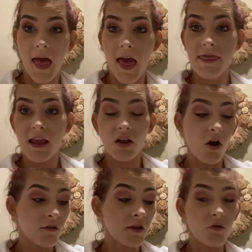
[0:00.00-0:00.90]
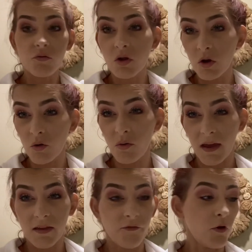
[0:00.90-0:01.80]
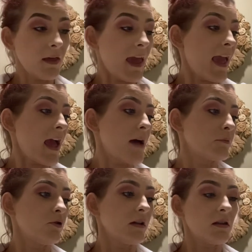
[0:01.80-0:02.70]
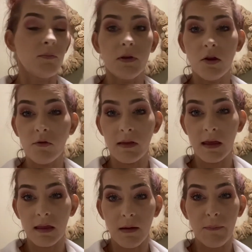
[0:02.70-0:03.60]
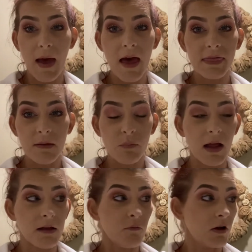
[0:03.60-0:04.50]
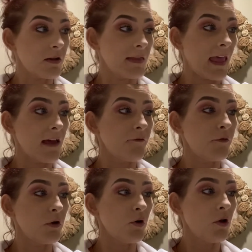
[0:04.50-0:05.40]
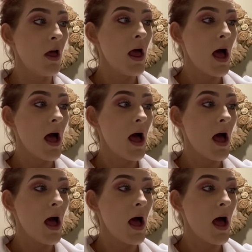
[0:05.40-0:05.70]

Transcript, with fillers: And then also to exfoliate, I'm going to be using the Bath and Body Works Thankful